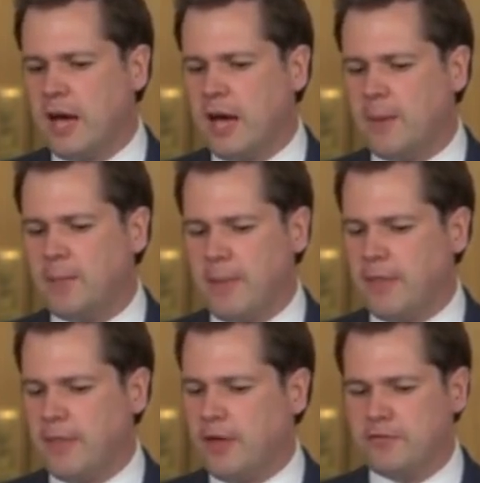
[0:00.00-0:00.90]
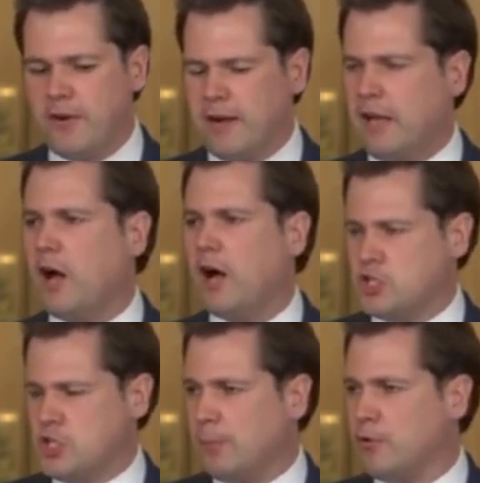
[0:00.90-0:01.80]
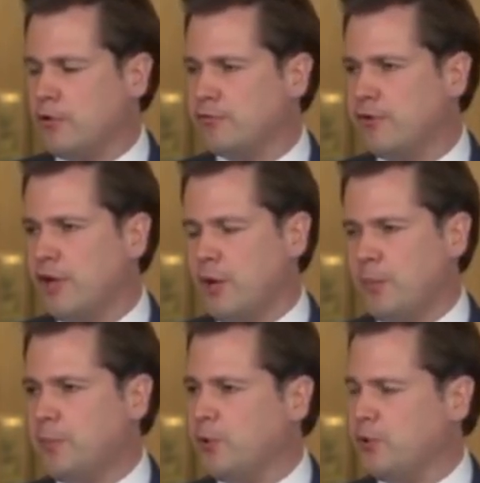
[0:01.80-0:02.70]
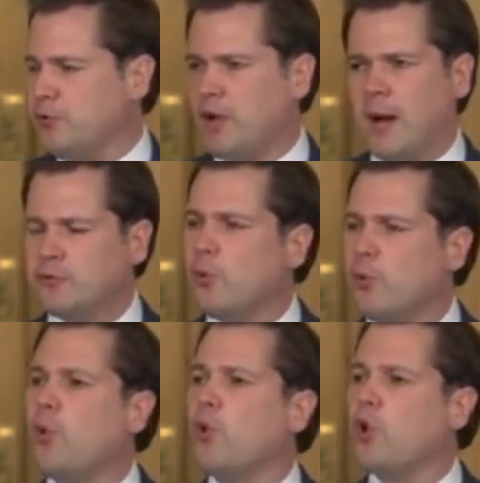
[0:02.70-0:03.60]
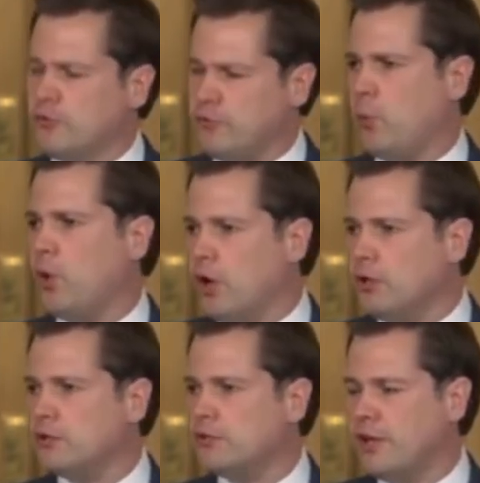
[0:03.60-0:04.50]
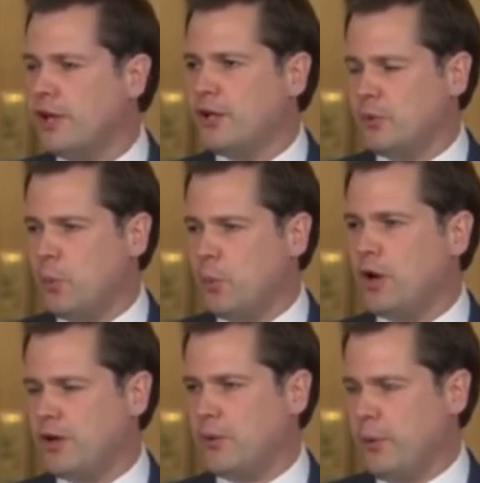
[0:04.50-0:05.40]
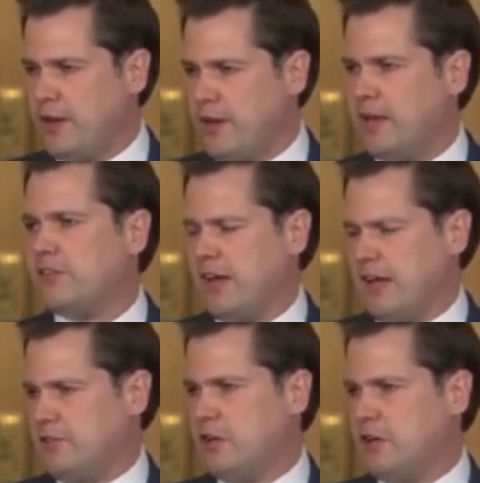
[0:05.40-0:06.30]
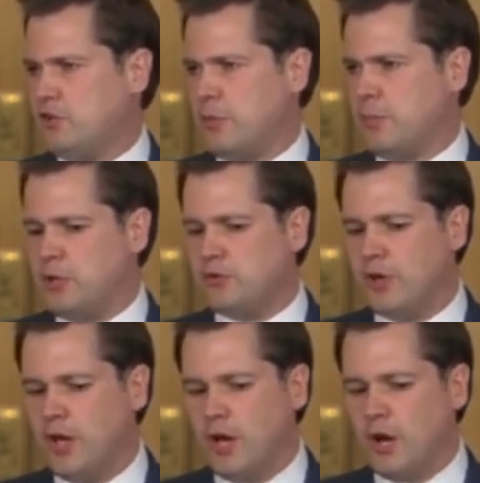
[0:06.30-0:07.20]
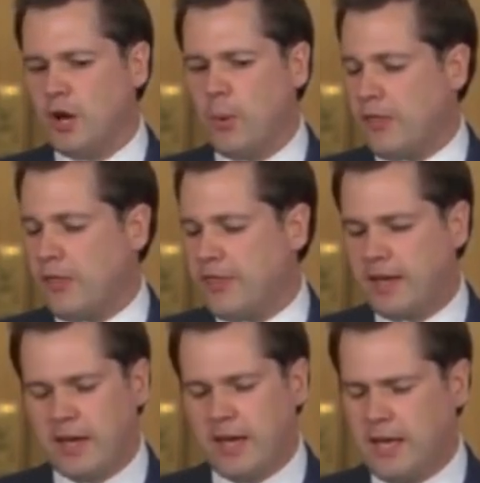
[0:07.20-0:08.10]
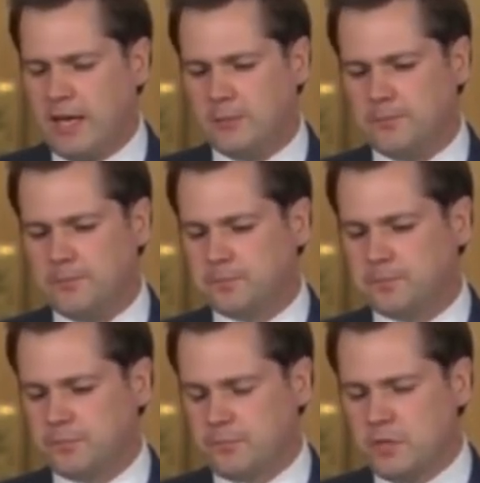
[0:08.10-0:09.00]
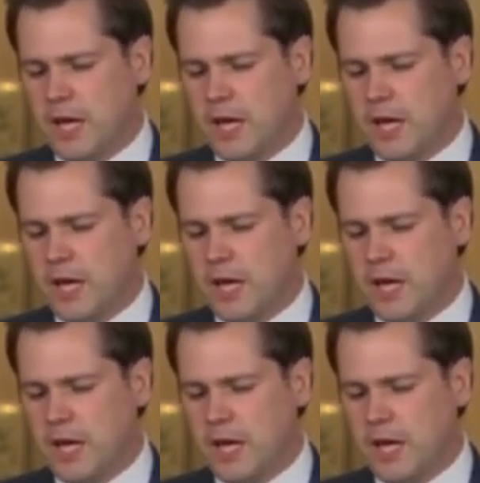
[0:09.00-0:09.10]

and the very large number of people who come from all over the world to work within it and to contribute, well, I think an